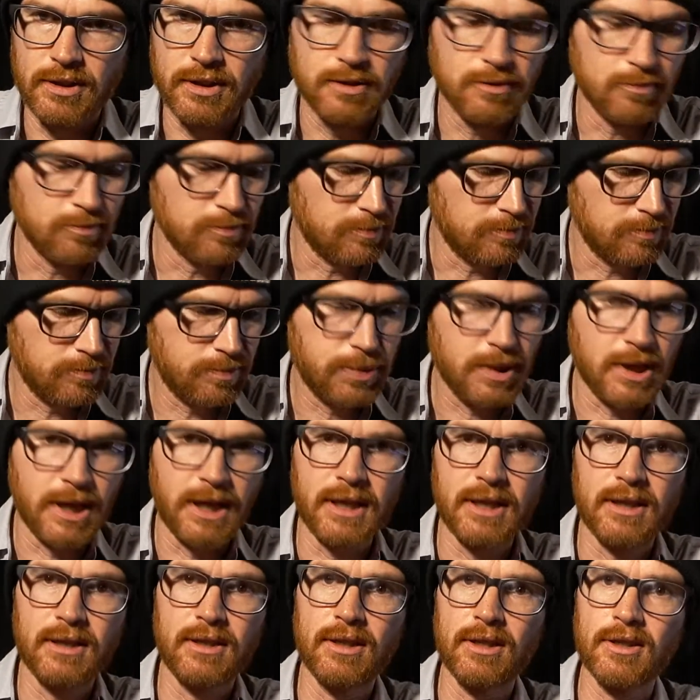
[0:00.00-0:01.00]
can play.
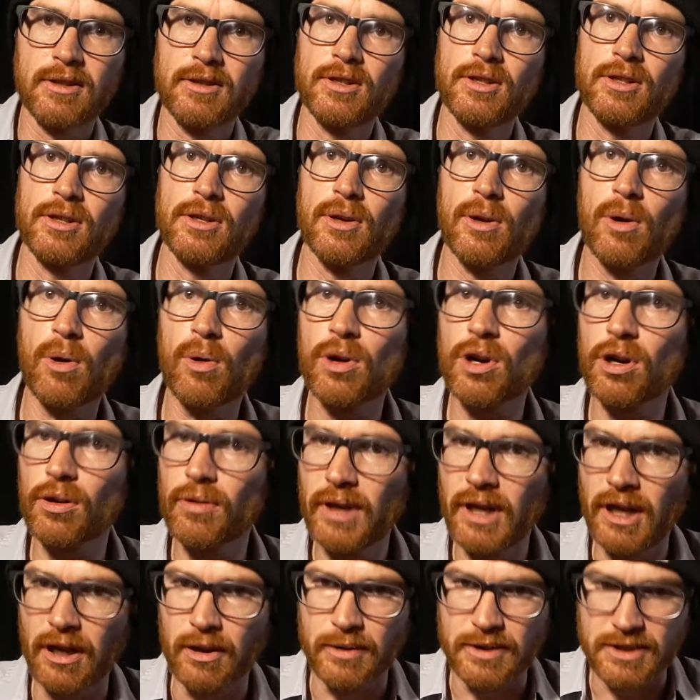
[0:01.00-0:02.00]
You can do your whole
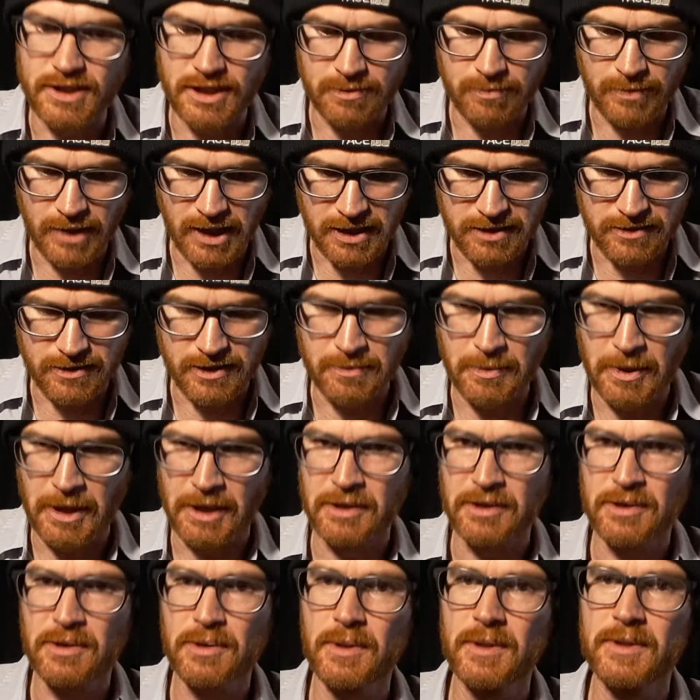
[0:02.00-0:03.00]
career with just major and
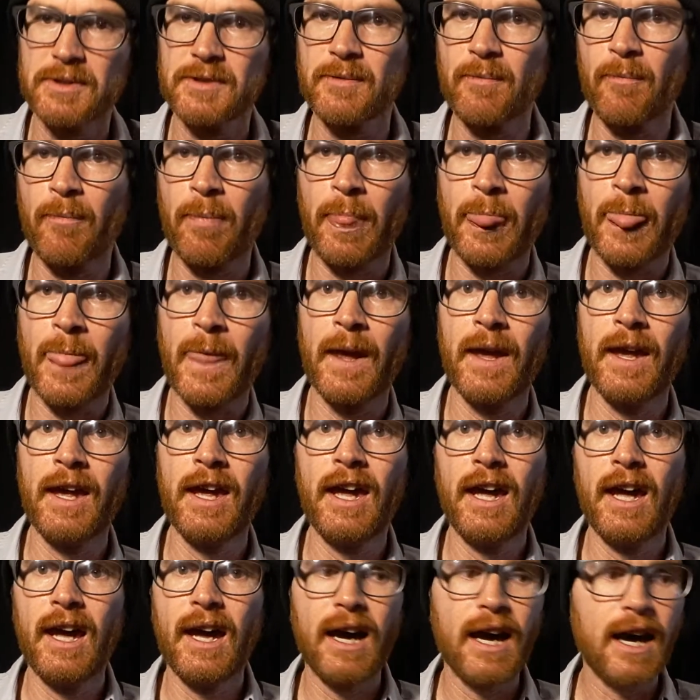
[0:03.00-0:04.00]
minor
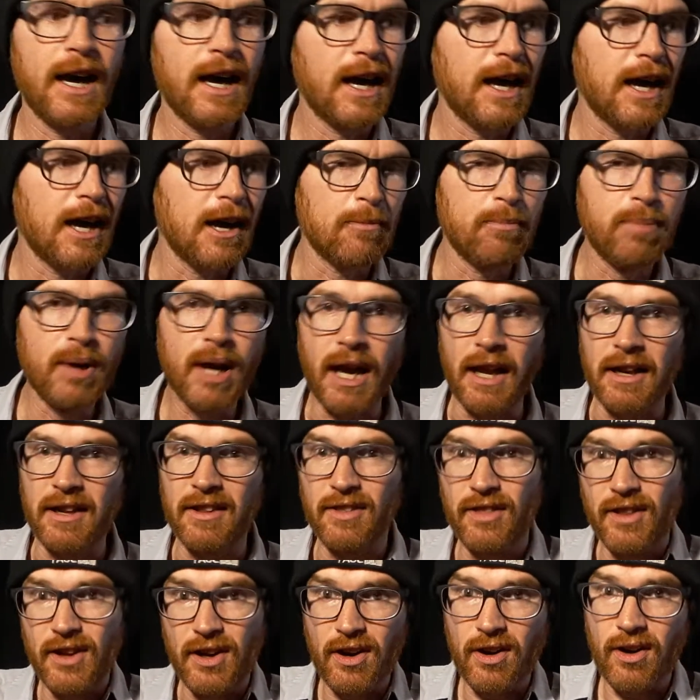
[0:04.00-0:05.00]
chords. But
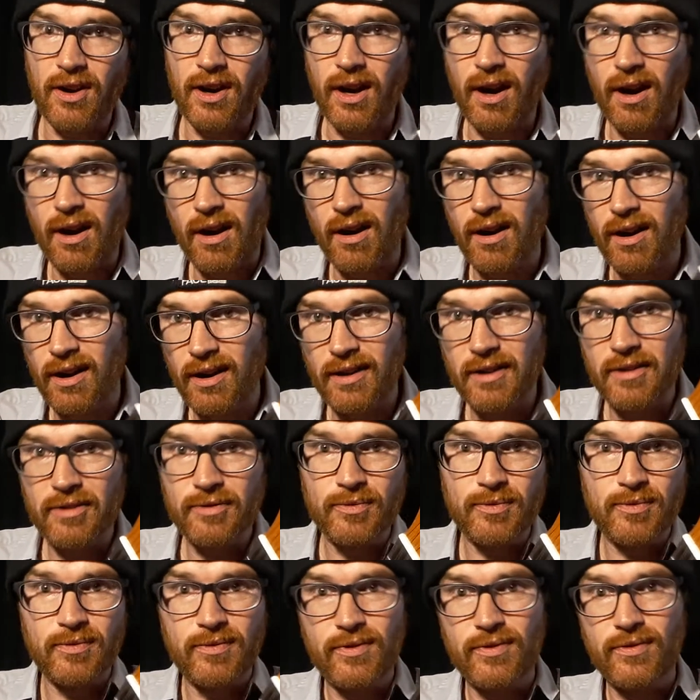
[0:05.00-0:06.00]
there are
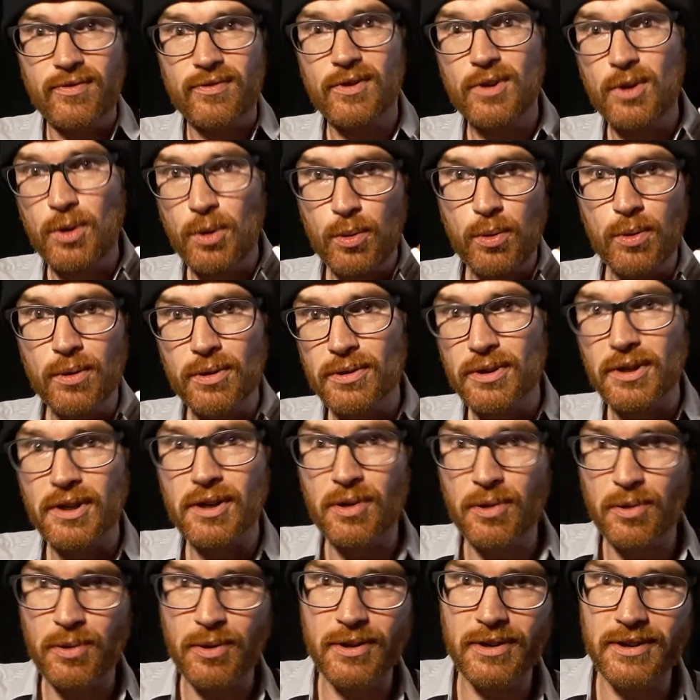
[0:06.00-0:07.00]
cooler
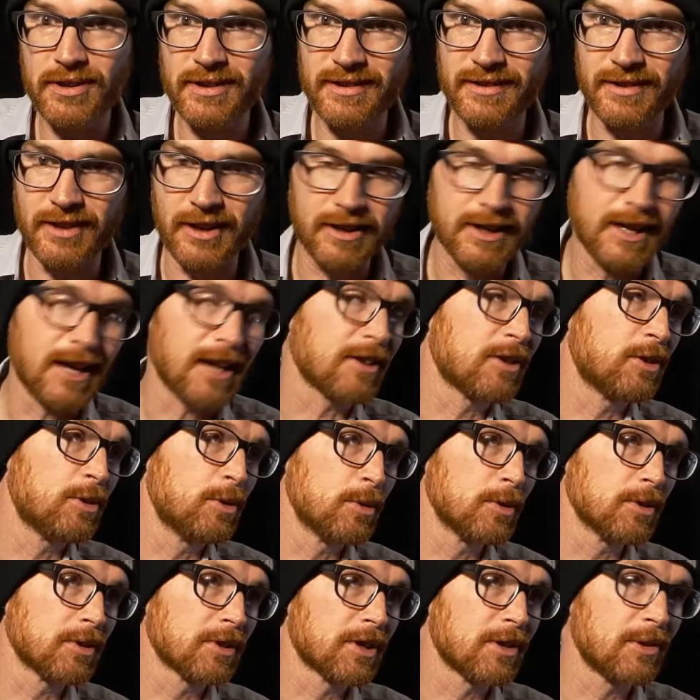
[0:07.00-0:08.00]
chords, or not
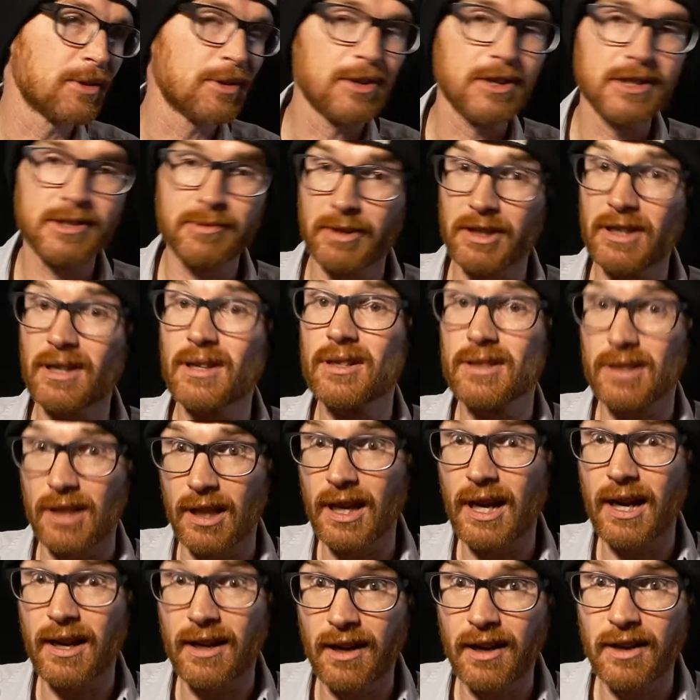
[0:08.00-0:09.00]
cooler chords, but there's a
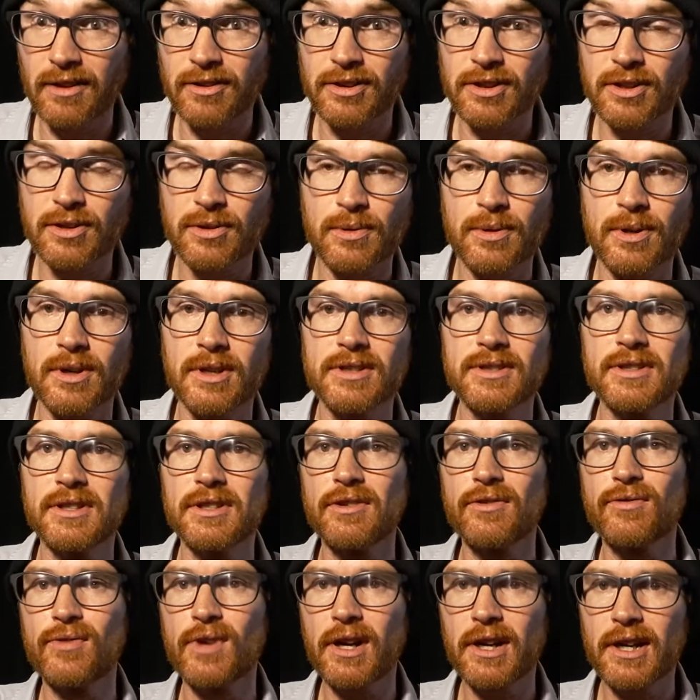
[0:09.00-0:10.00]
lot of other chords
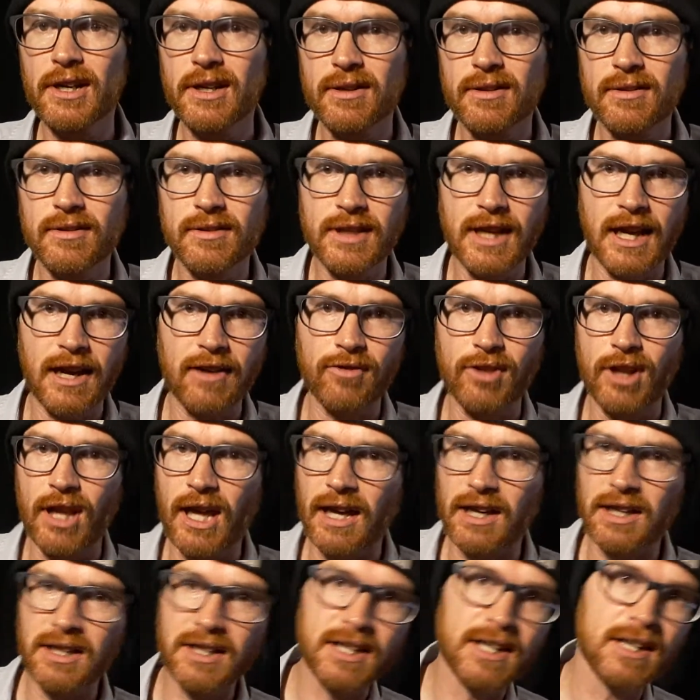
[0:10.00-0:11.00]
that have a
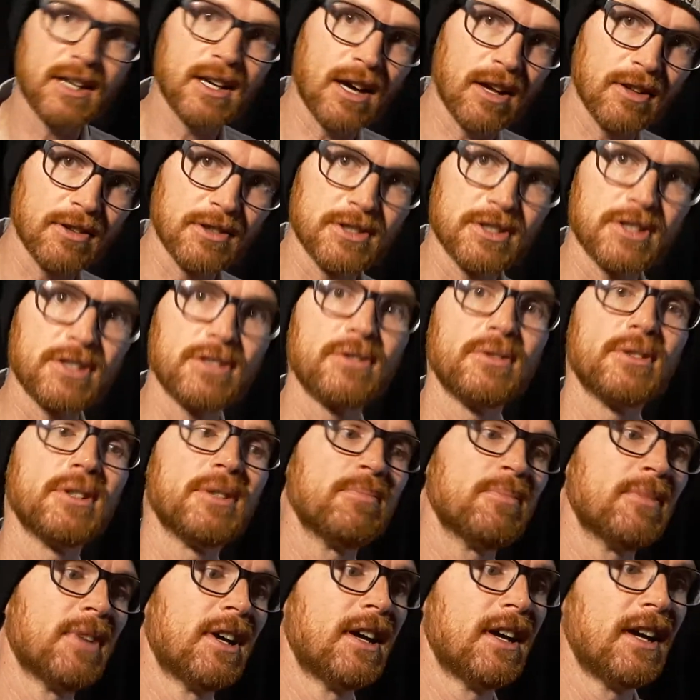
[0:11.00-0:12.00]
lot of neat colors to
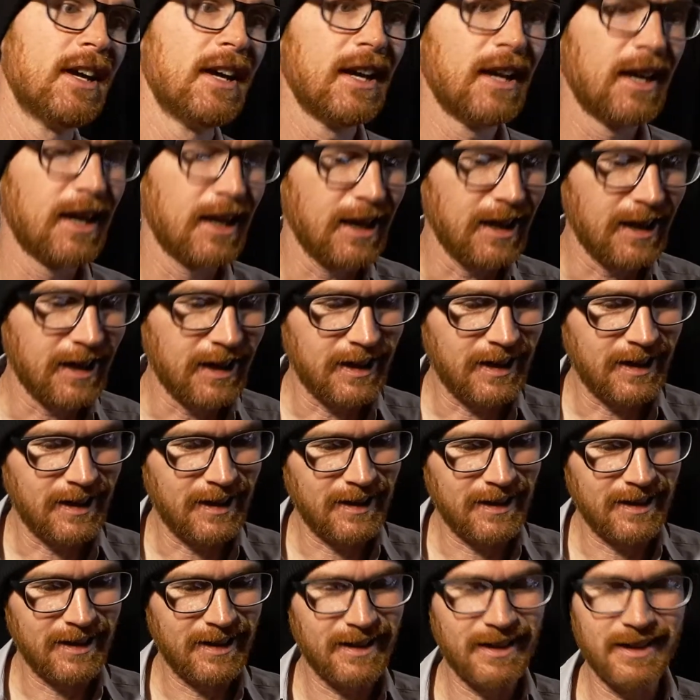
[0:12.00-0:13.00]
them
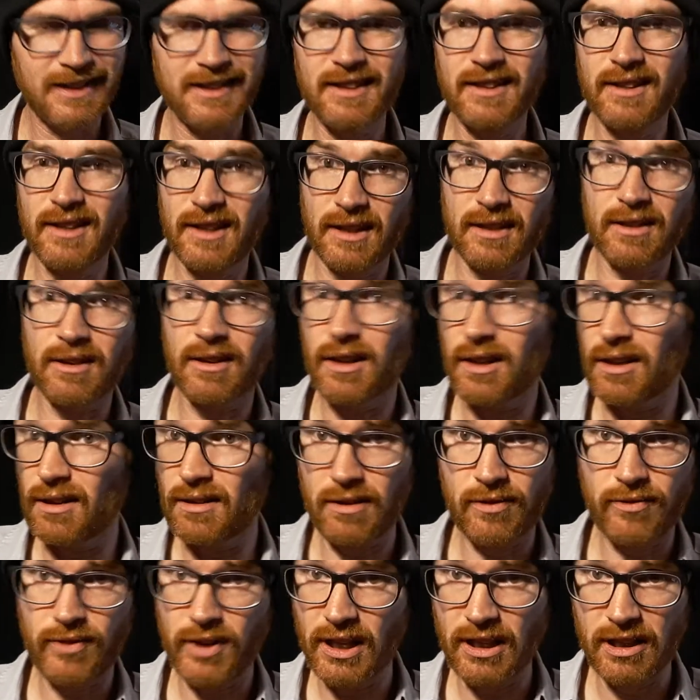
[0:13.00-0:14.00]
that are
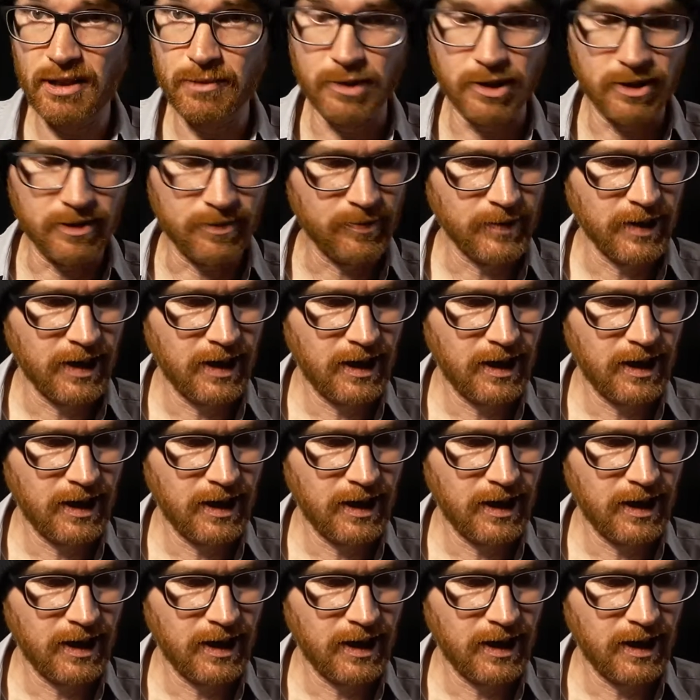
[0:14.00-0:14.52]
available.